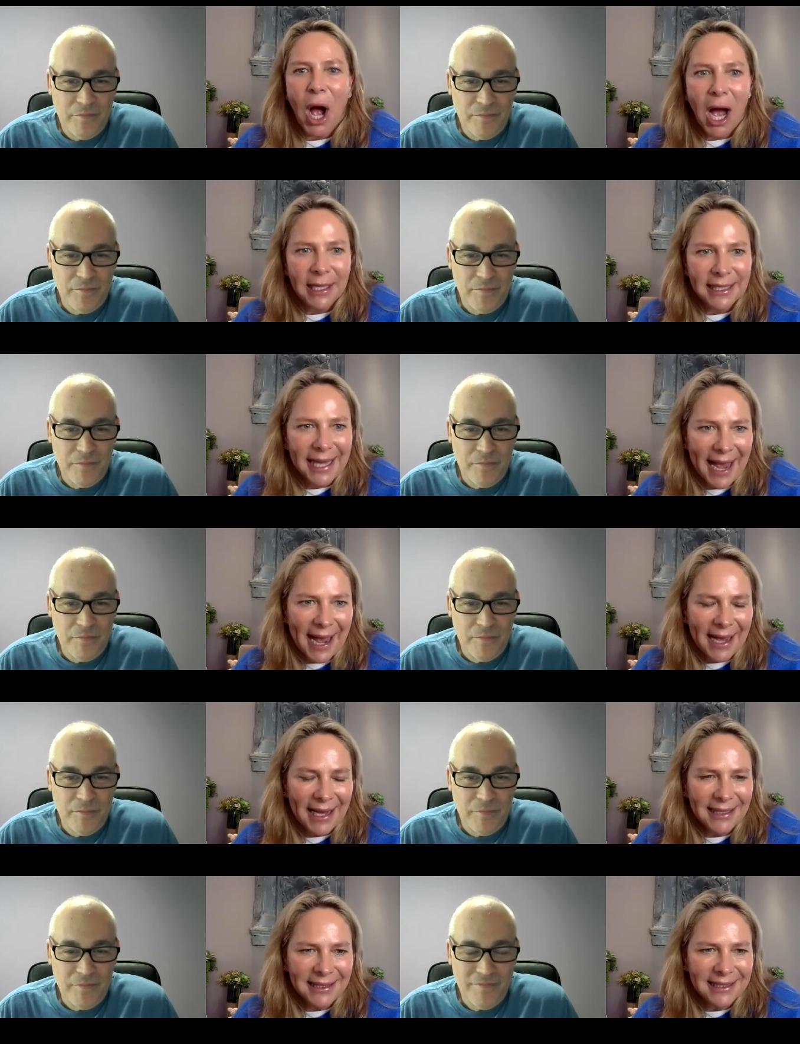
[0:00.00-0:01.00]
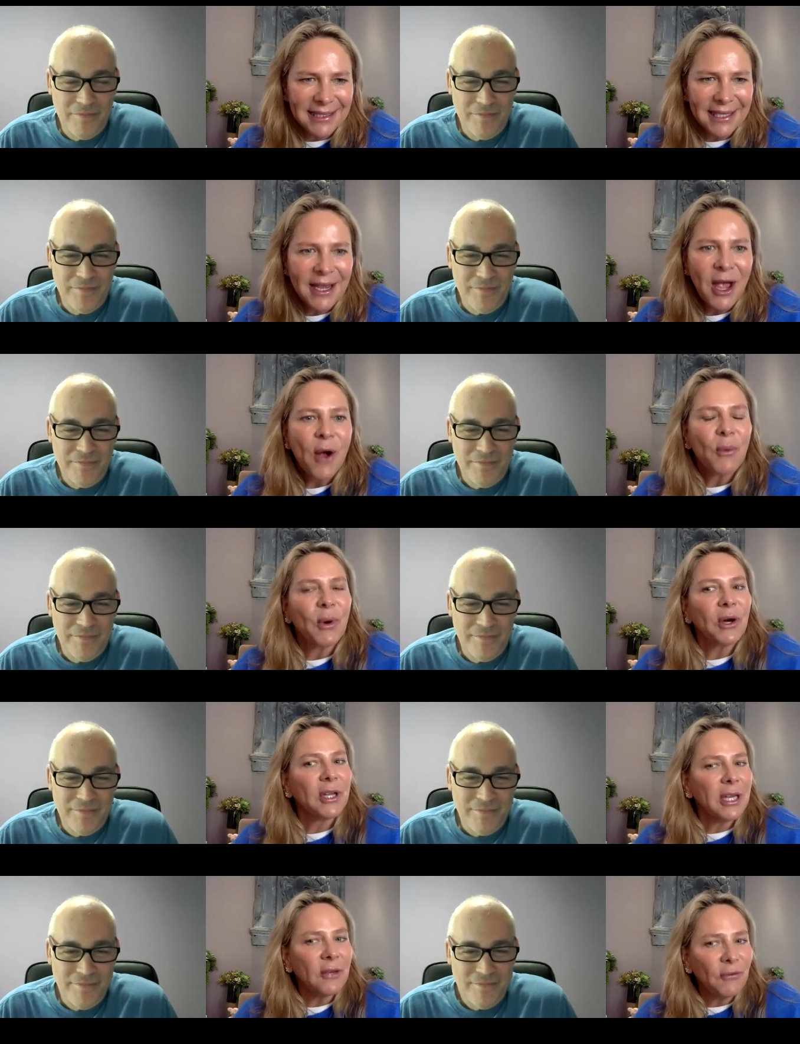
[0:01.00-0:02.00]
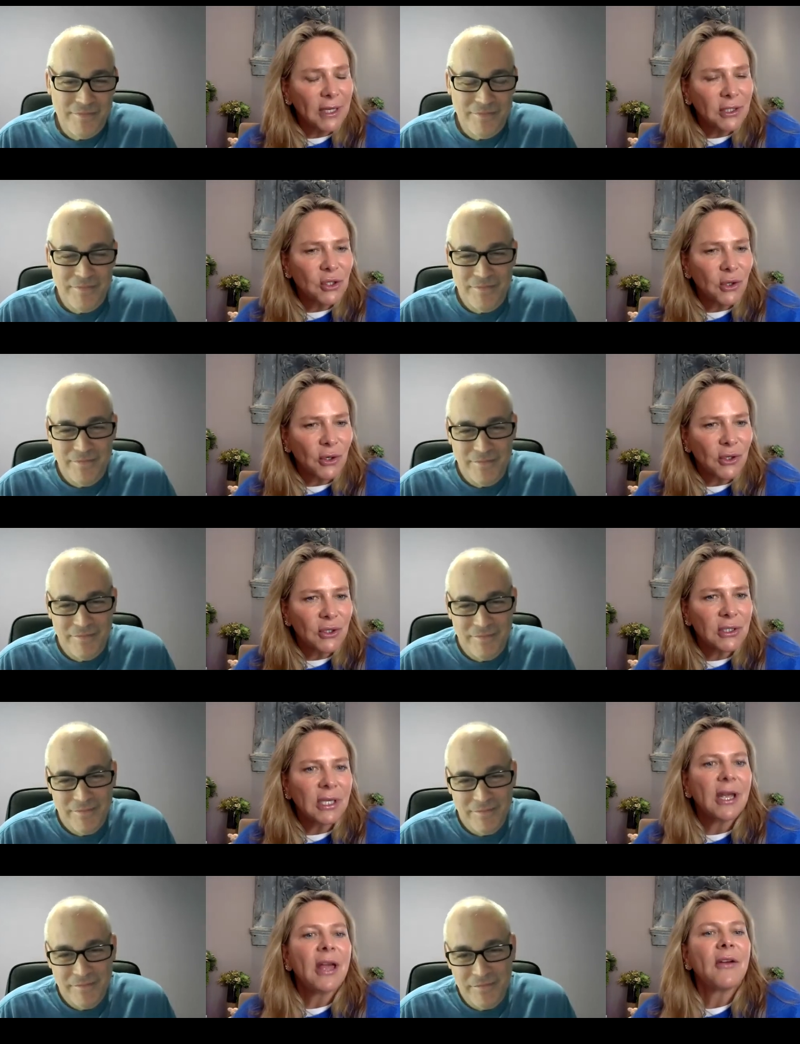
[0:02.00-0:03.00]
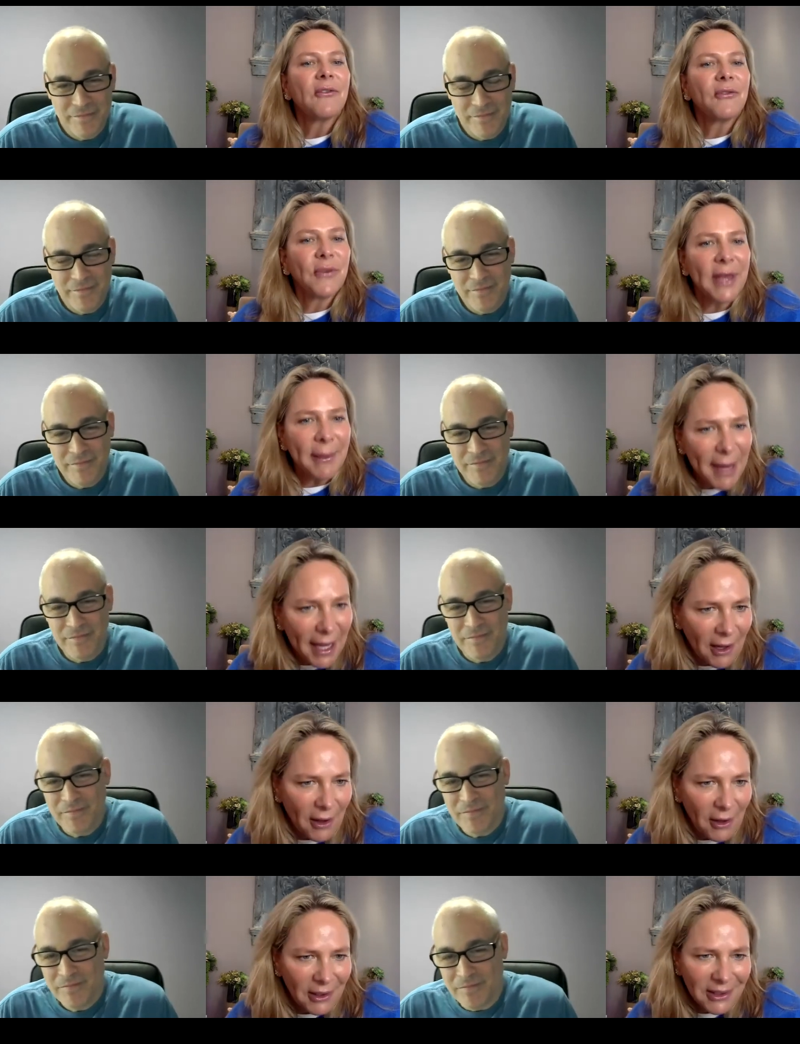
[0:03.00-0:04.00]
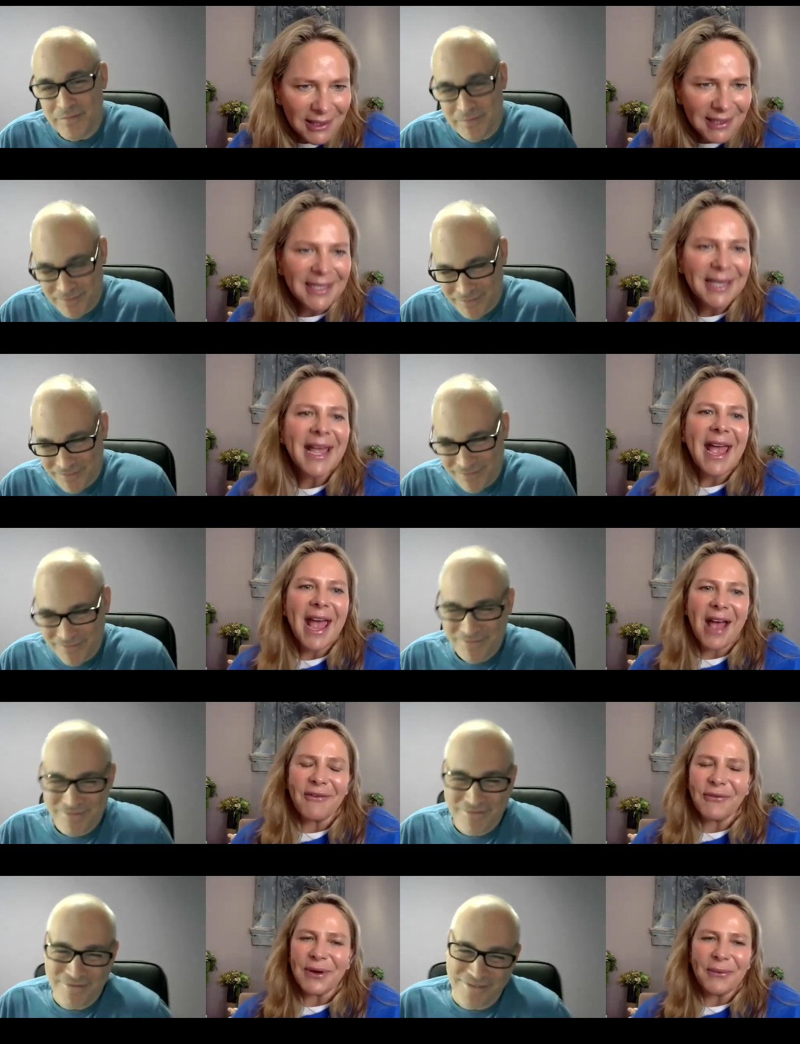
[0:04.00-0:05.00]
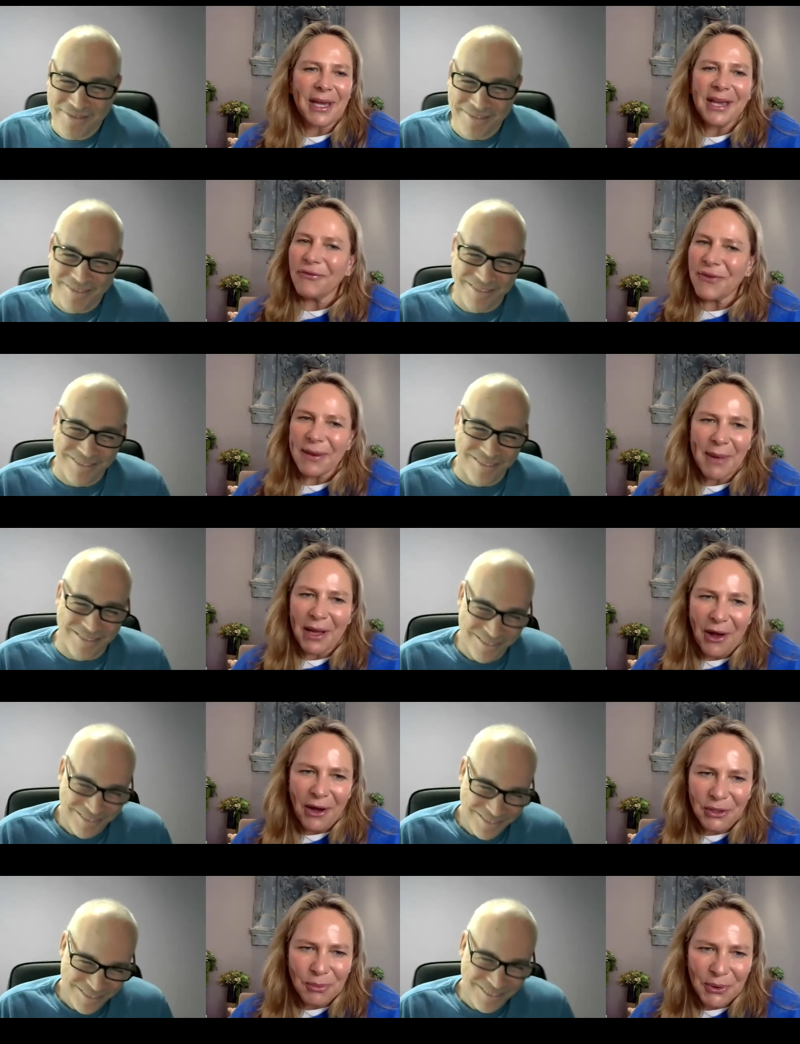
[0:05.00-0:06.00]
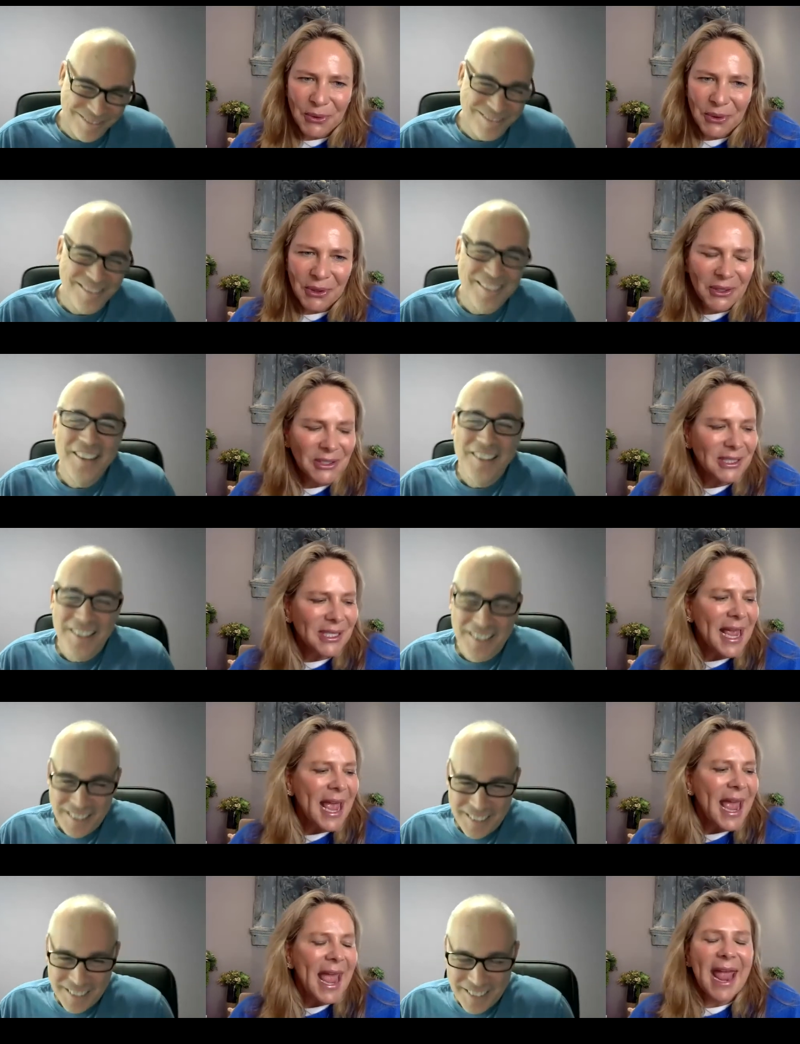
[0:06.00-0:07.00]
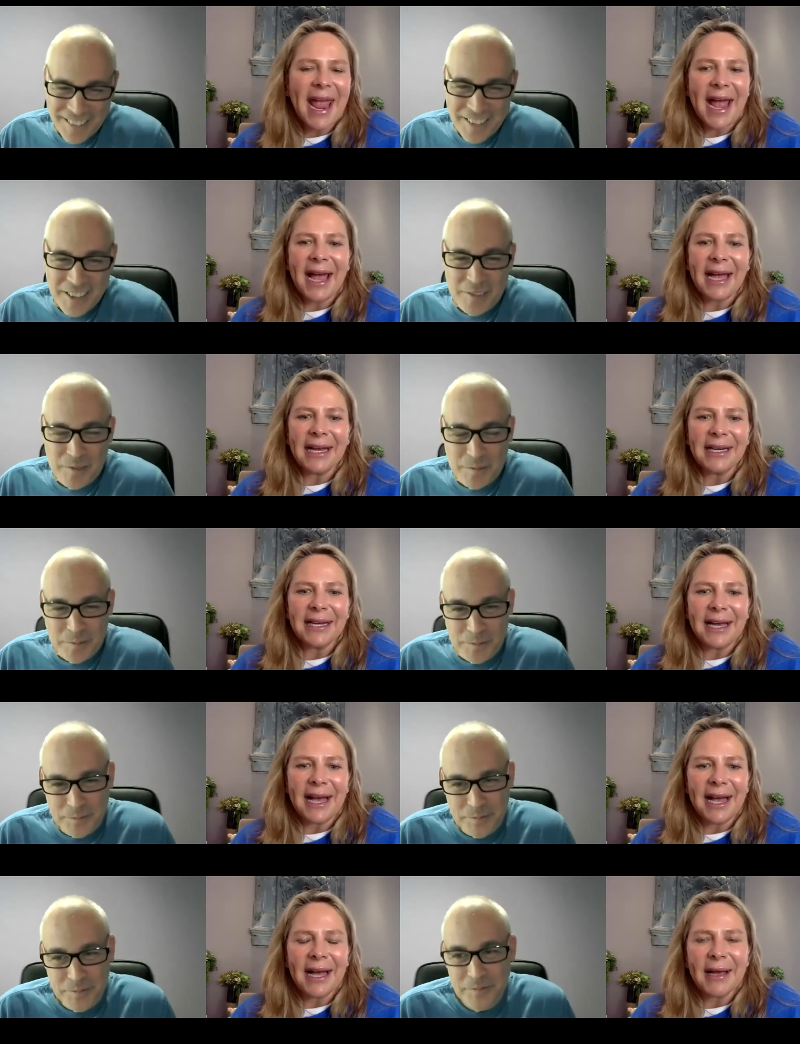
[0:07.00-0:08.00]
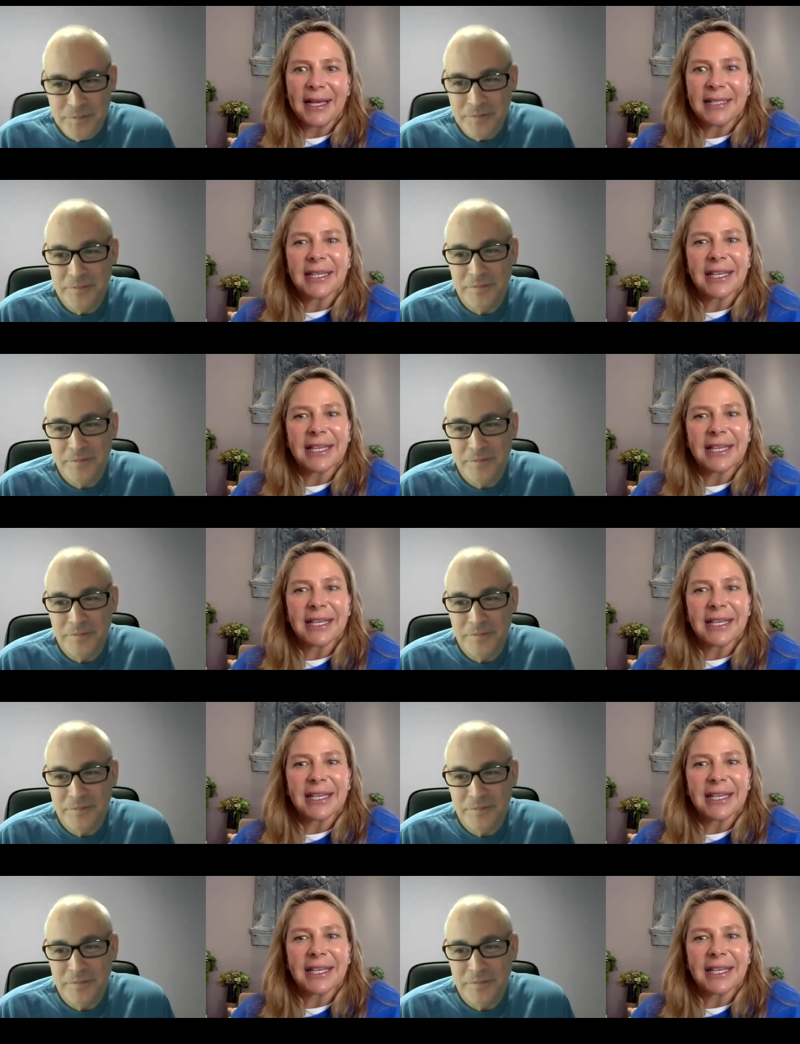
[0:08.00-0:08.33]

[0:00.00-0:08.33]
Speaker 1: podcast, where he features females every week, female entrepreneurs, and uh, is